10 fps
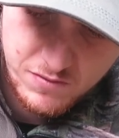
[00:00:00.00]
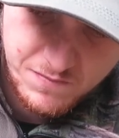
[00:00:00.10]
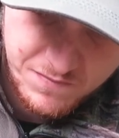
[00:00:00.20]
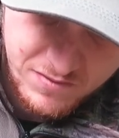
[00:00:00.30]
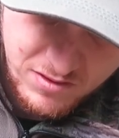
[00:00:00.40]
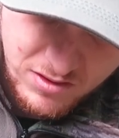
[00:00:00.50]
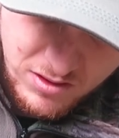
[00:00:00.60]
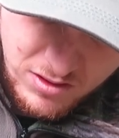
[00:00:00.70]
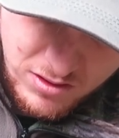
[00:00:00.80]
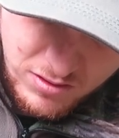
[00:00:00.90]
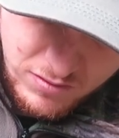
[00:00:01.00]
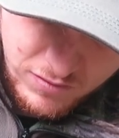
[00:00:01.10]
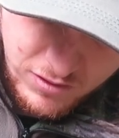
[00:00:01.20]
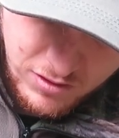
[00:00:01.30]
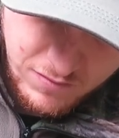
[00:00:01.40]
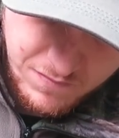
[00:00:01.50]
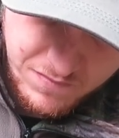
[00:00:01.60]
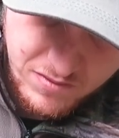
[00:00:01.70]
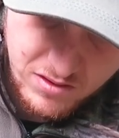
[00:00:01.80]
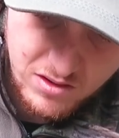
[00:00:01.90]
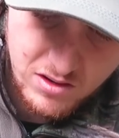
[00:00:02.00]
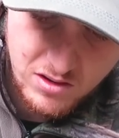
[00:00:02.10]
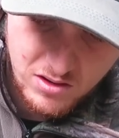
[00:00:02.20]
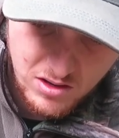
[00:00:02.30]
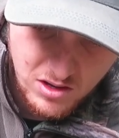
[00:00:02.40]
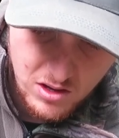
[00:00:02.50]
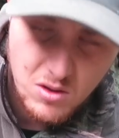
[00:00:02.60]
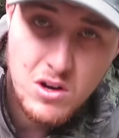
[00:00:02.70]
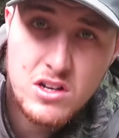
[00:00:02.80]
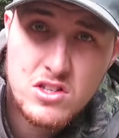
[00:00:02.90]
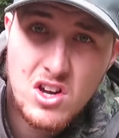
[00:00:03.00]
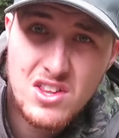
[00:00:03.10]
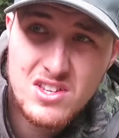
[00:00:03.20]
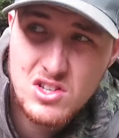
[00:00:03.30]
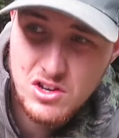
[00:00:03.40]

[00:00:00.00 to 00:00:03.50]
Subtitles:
So I'm going to tie this